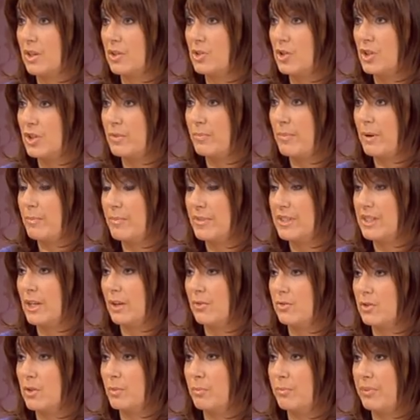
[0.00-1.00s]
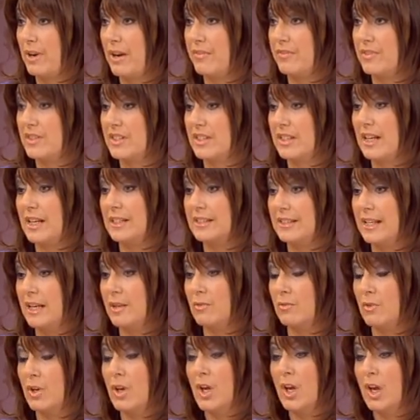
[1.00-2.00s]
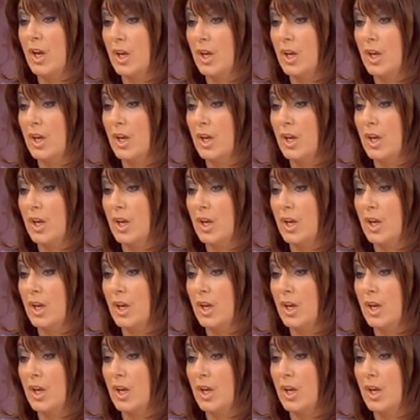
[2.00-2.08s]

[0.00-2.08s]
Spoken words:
I'd just made myself some breakfast, sat down,